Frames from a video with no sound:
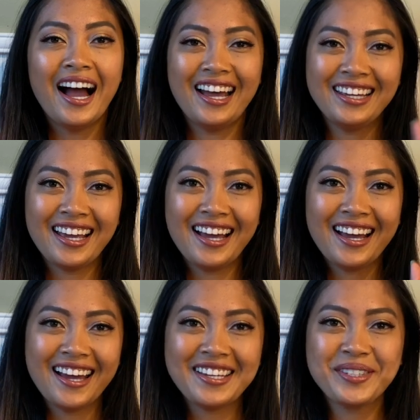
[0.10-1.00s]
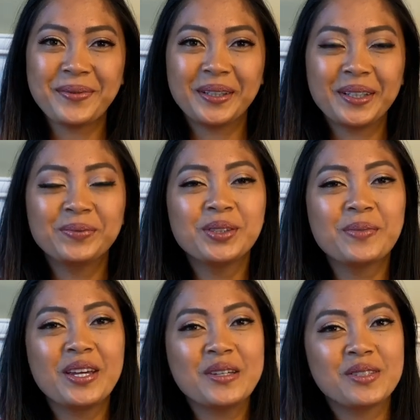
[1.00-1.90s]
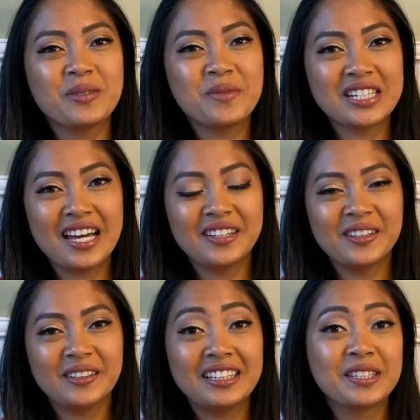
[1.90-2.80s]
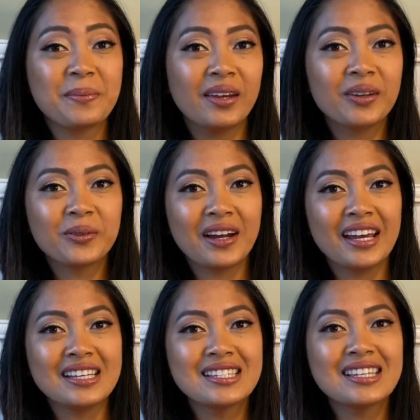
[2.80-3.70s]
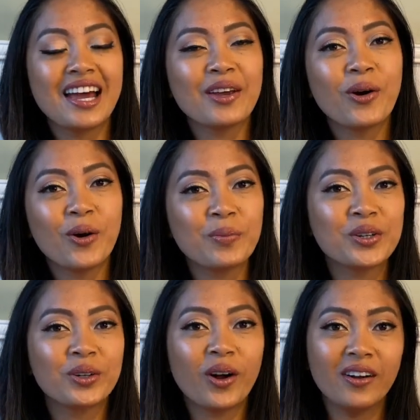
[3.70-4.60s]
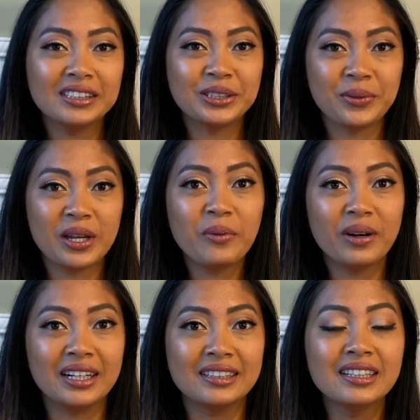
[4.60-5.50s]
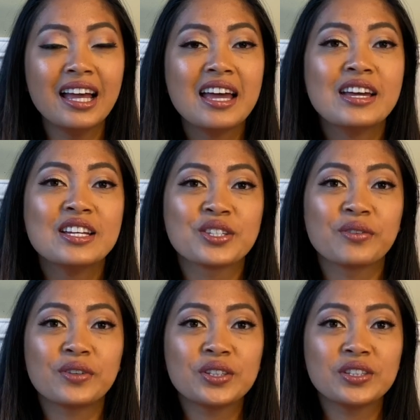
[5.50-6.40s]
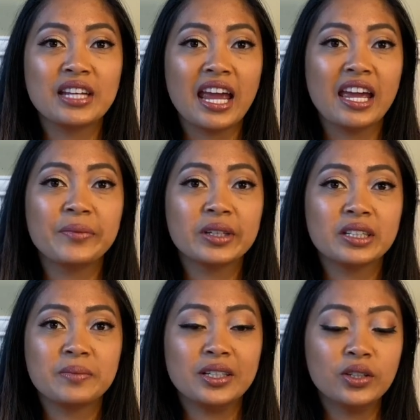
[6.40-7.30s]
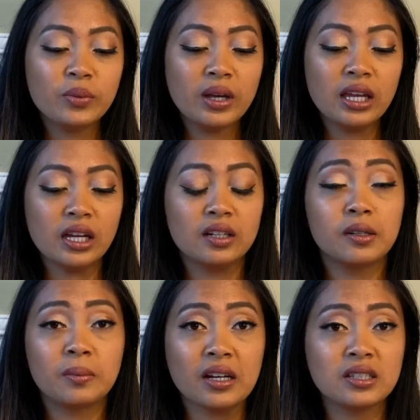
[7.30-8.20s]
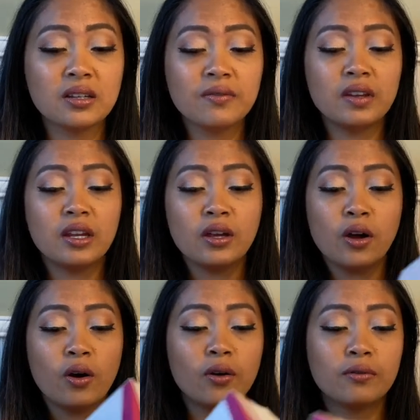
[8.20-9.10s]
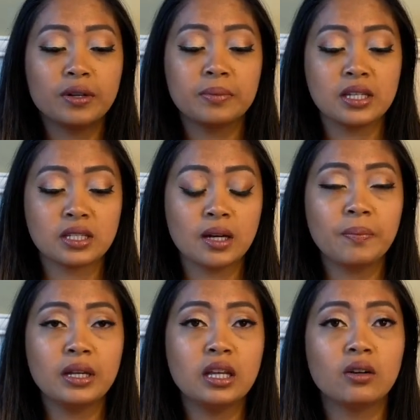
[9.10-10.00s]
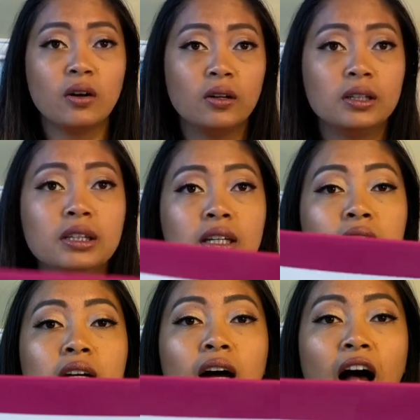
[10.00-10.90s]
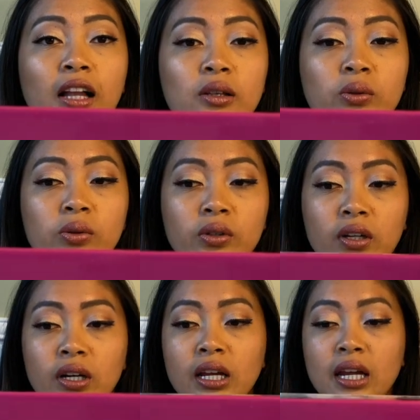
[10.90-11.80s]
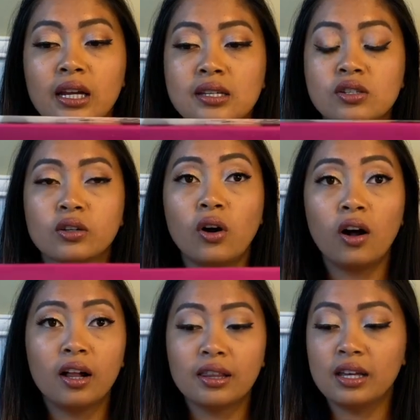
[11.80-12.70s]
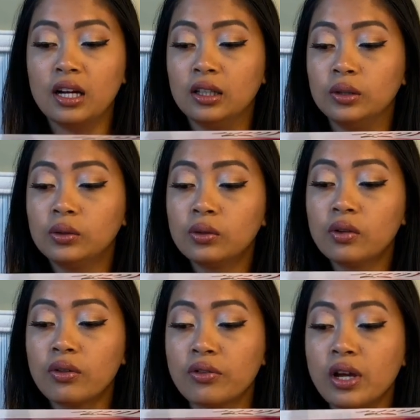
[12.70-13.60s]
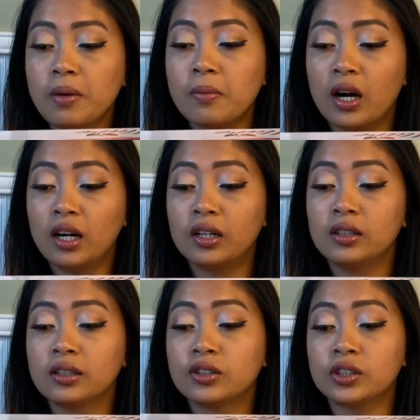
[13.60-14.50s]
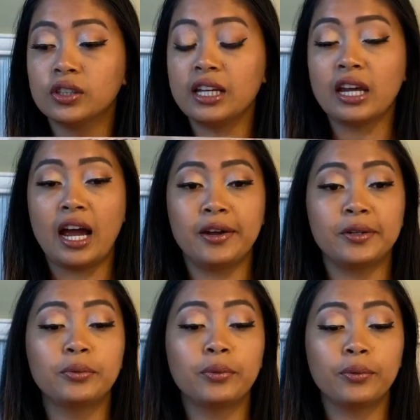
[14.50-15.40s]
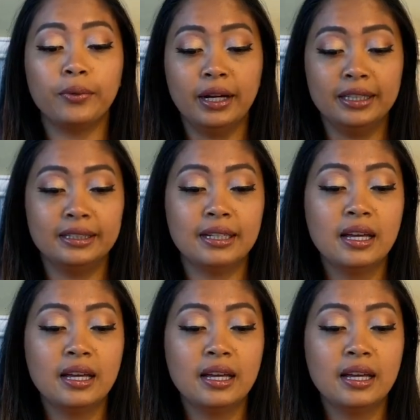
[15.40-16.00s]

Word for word: Hi guys! Welcome to my YouTube channel. It's me, Grace. I hope you're all doing well. So for today, I'm gonna be doing an unboxing video from this company called Allure. It is called the Allure three barrel Curling Iron one.